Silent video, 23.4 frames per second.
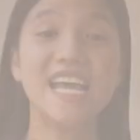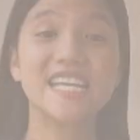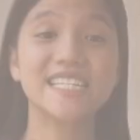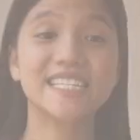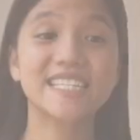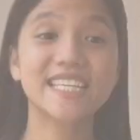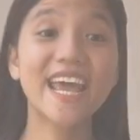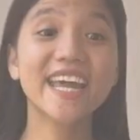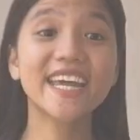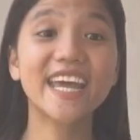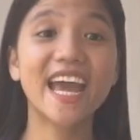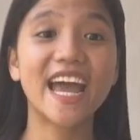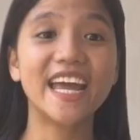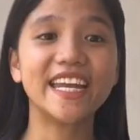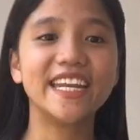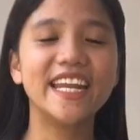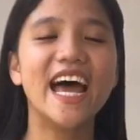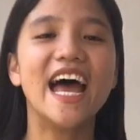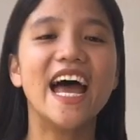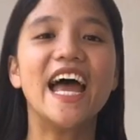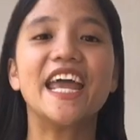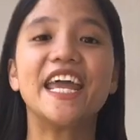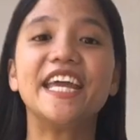Second,
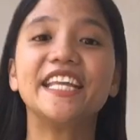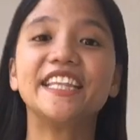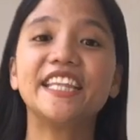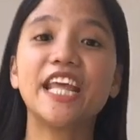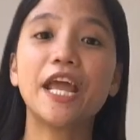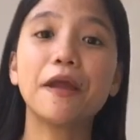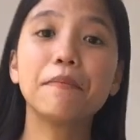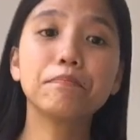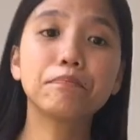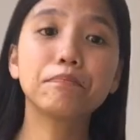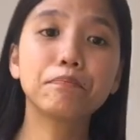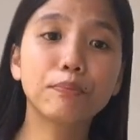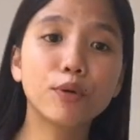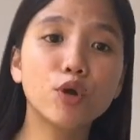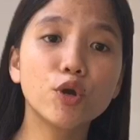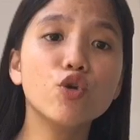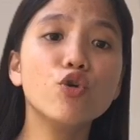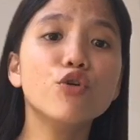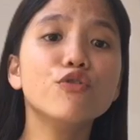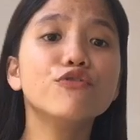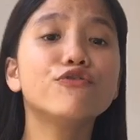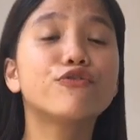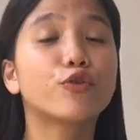it
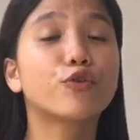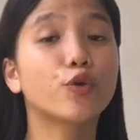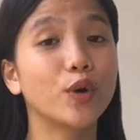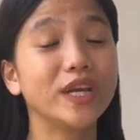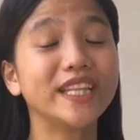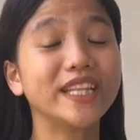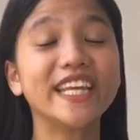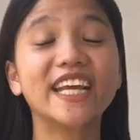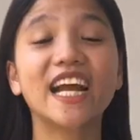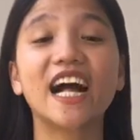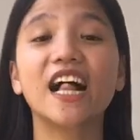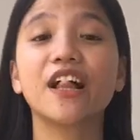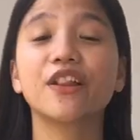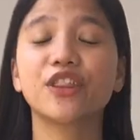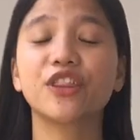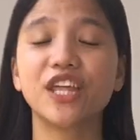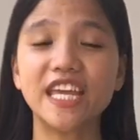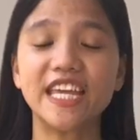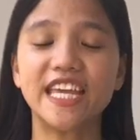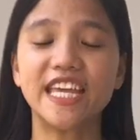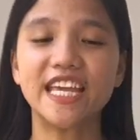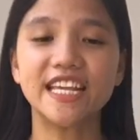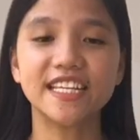improves critical
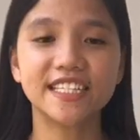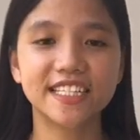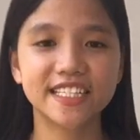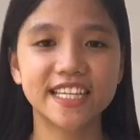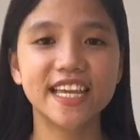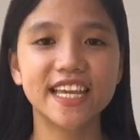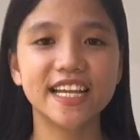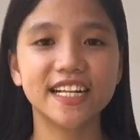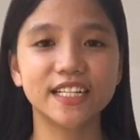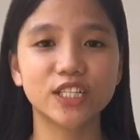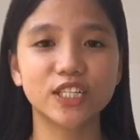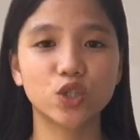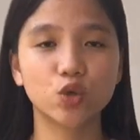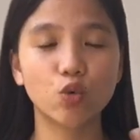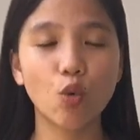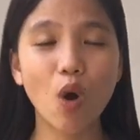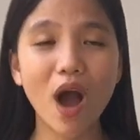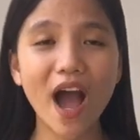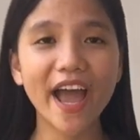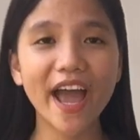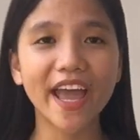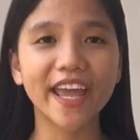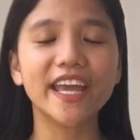thinking skills.
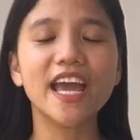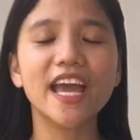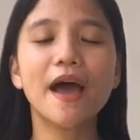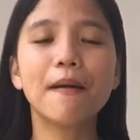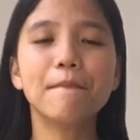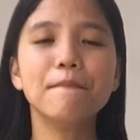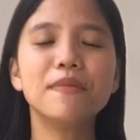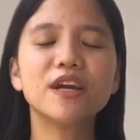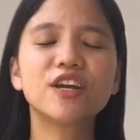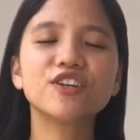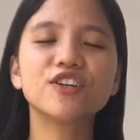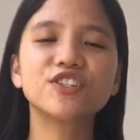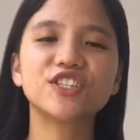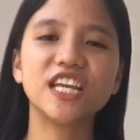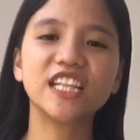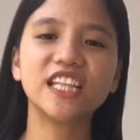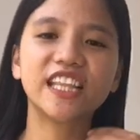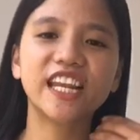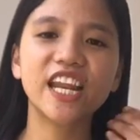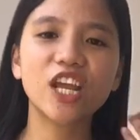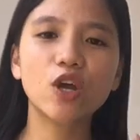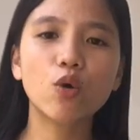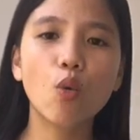Why? Because
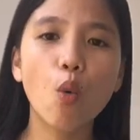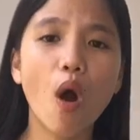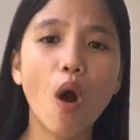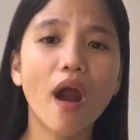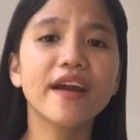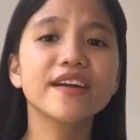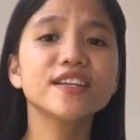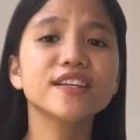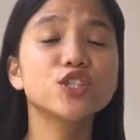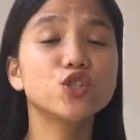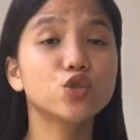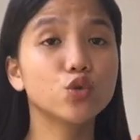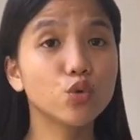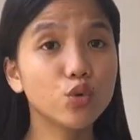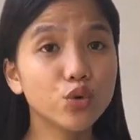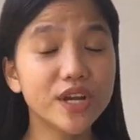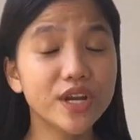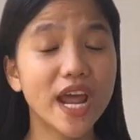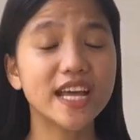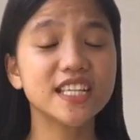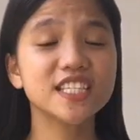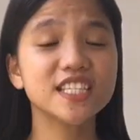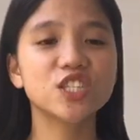it requires
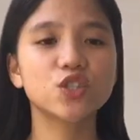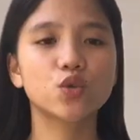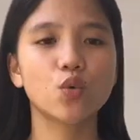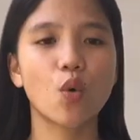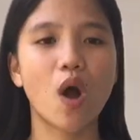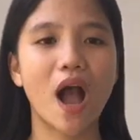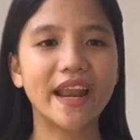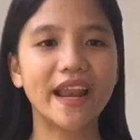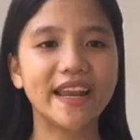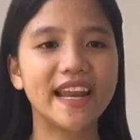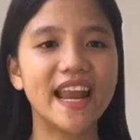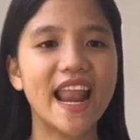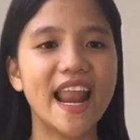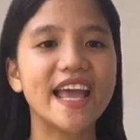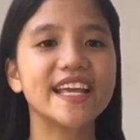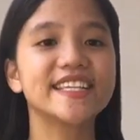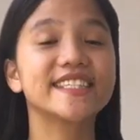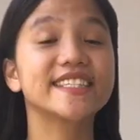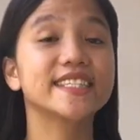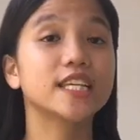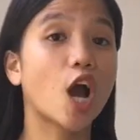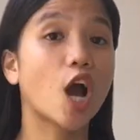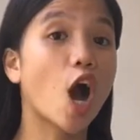students to
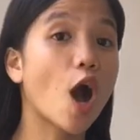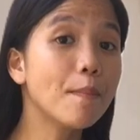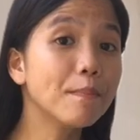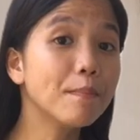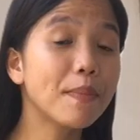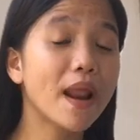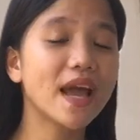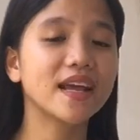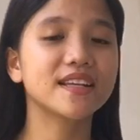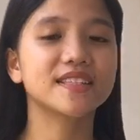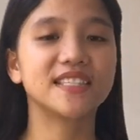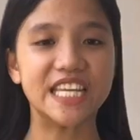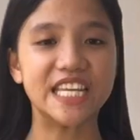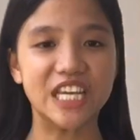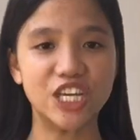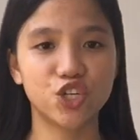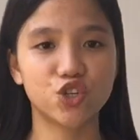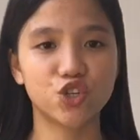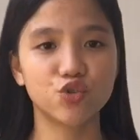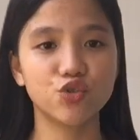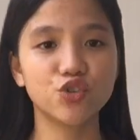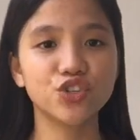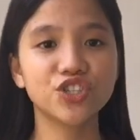analyze complex
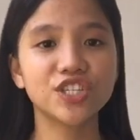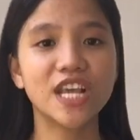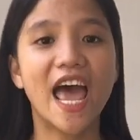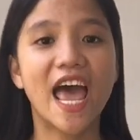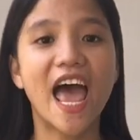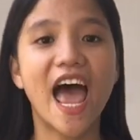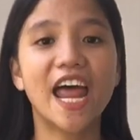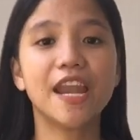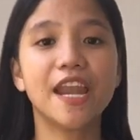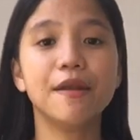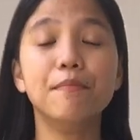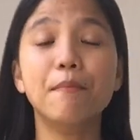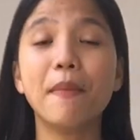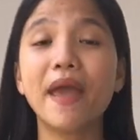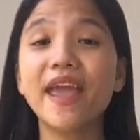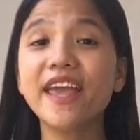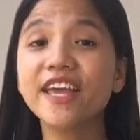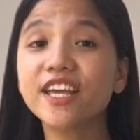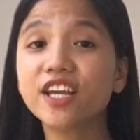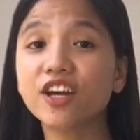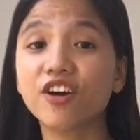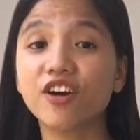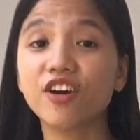issues and
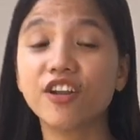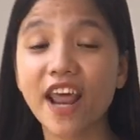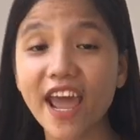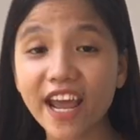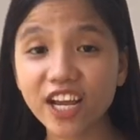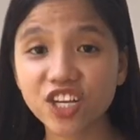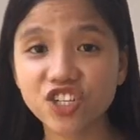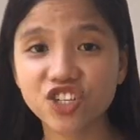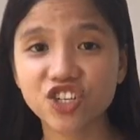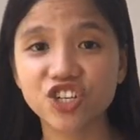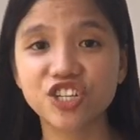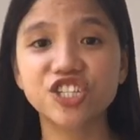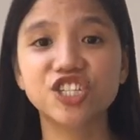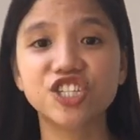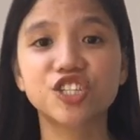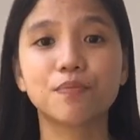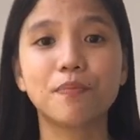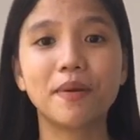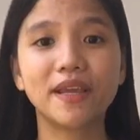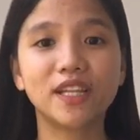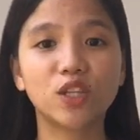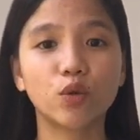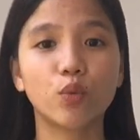make
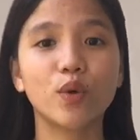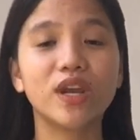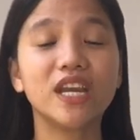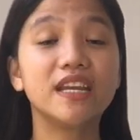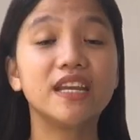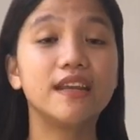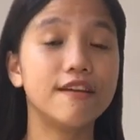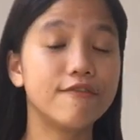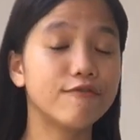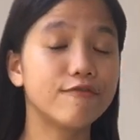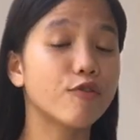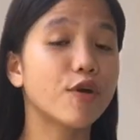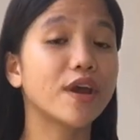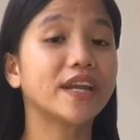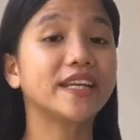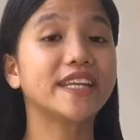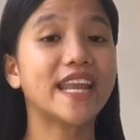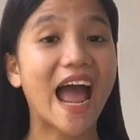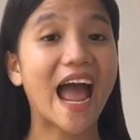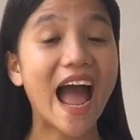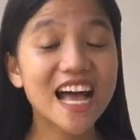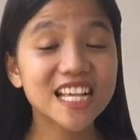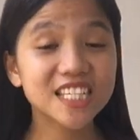connections between different
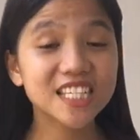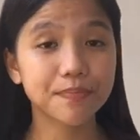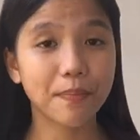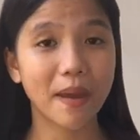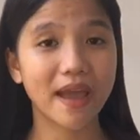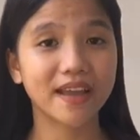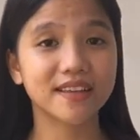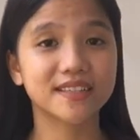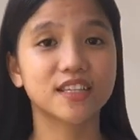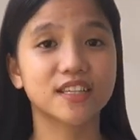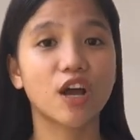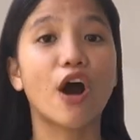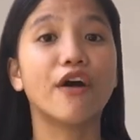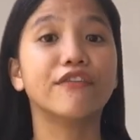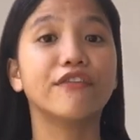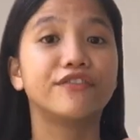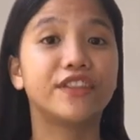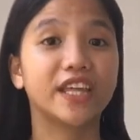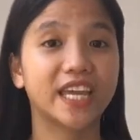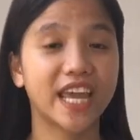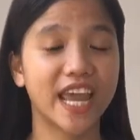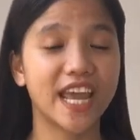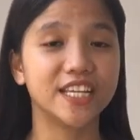aspects
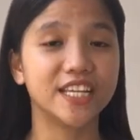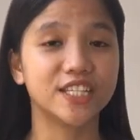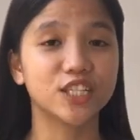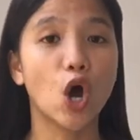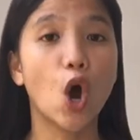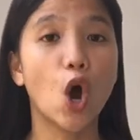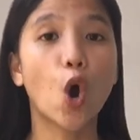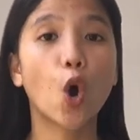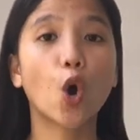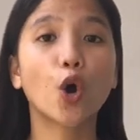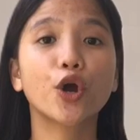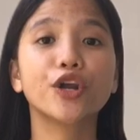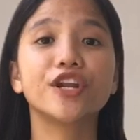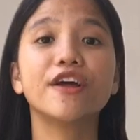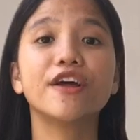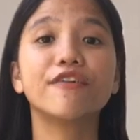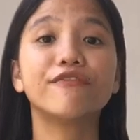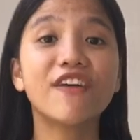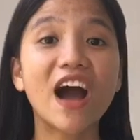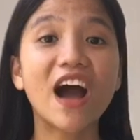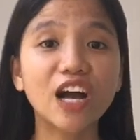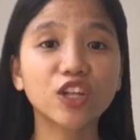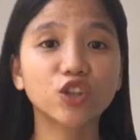of the case or the
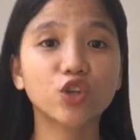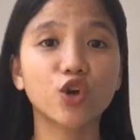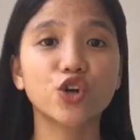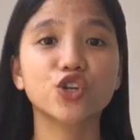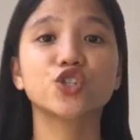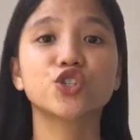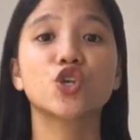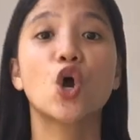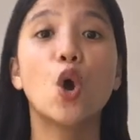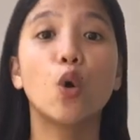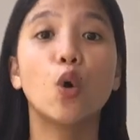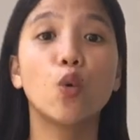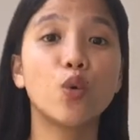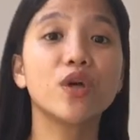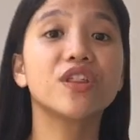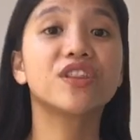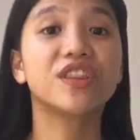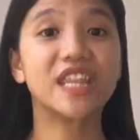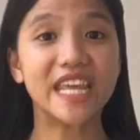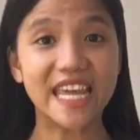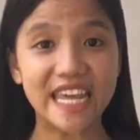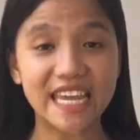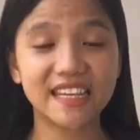factors
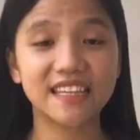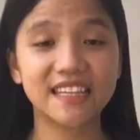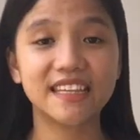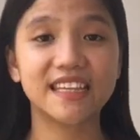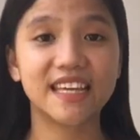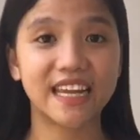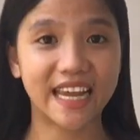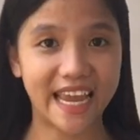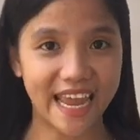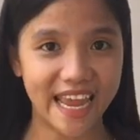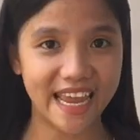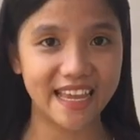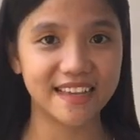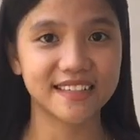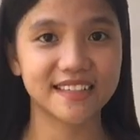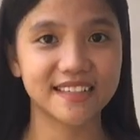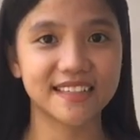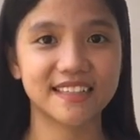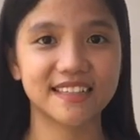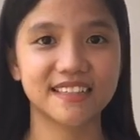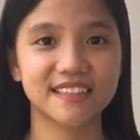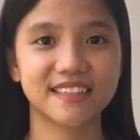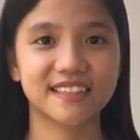within the
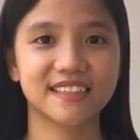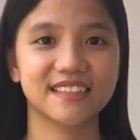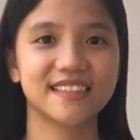case.